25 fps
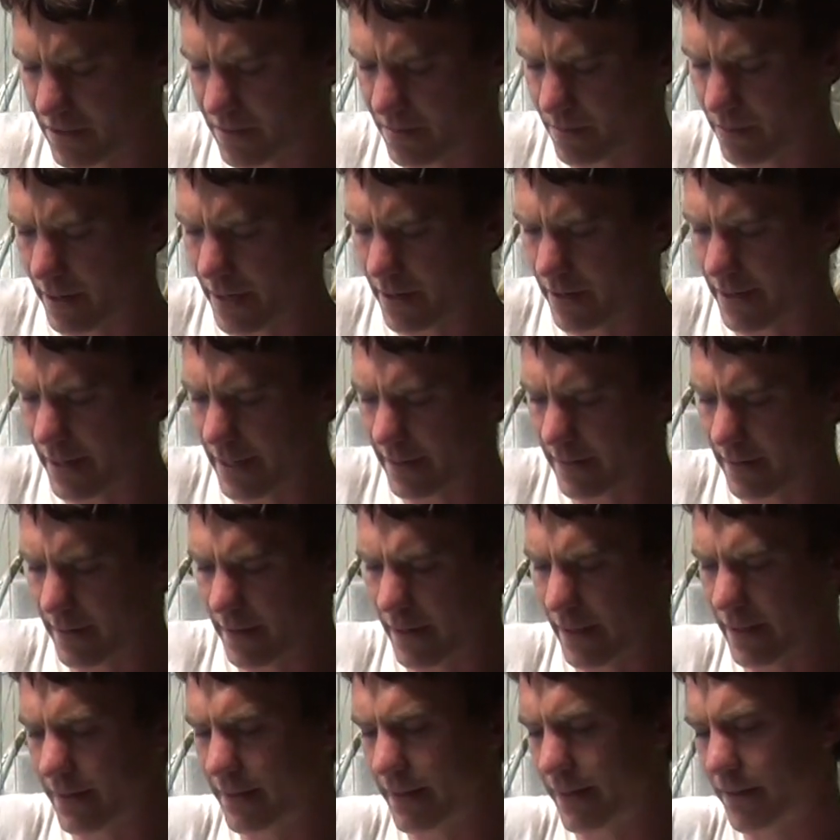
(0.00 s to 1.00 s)
sprayer and that's a
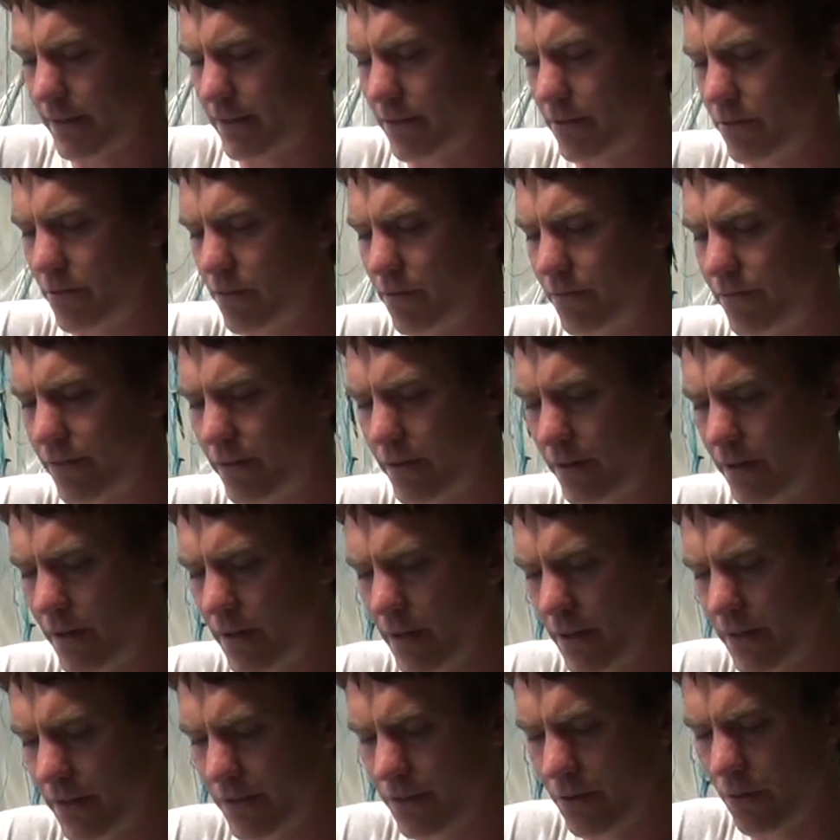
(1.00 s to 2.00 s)
nice little tool for
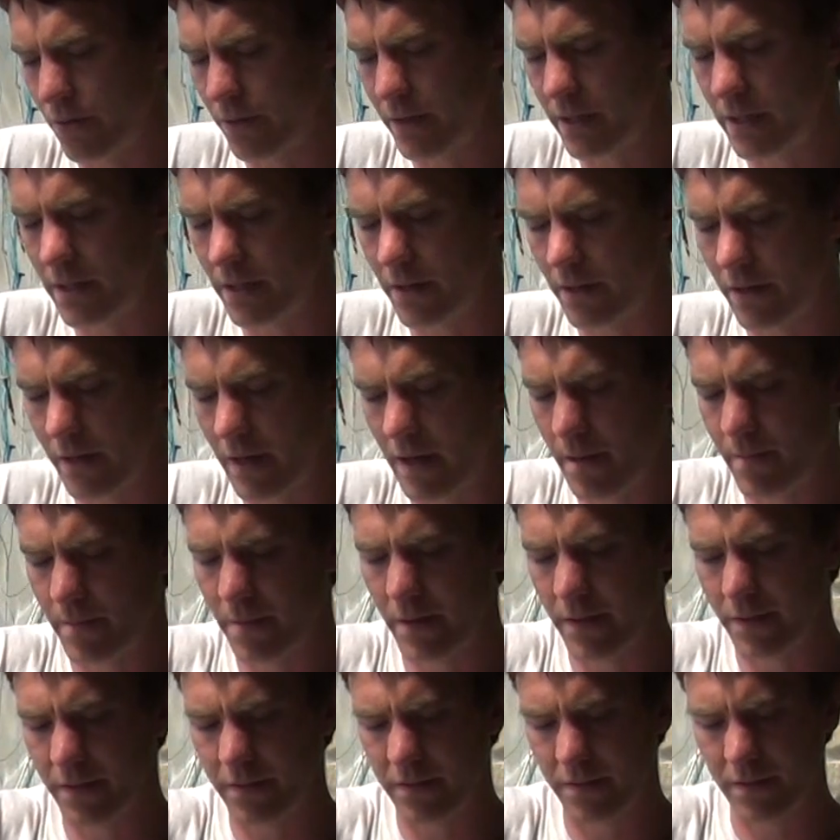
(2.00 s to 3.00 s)
soaking your
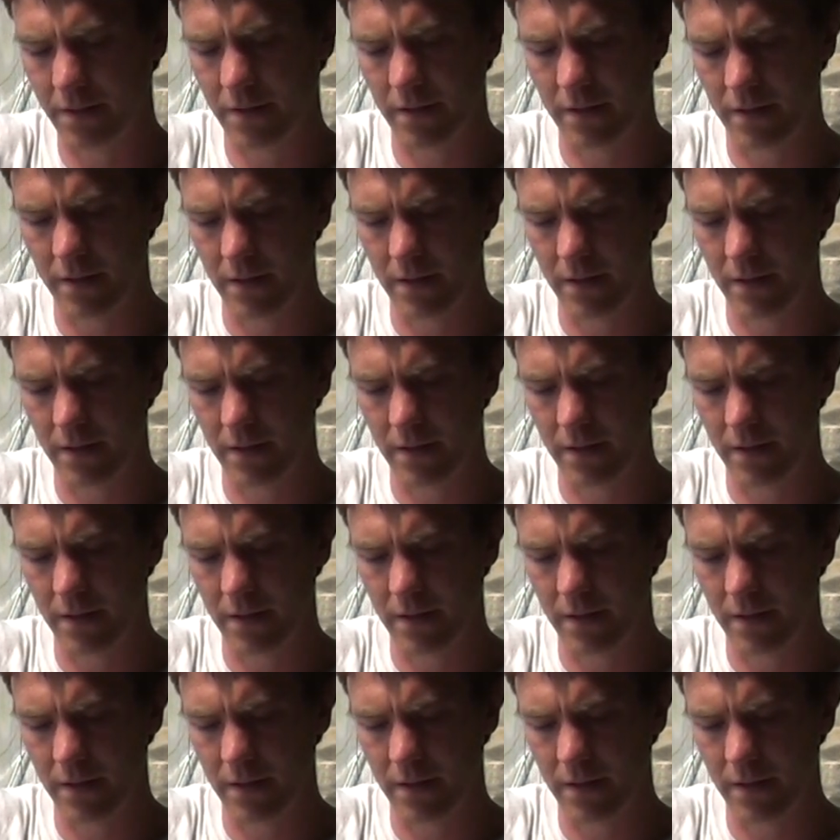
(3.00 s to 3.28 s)
compost.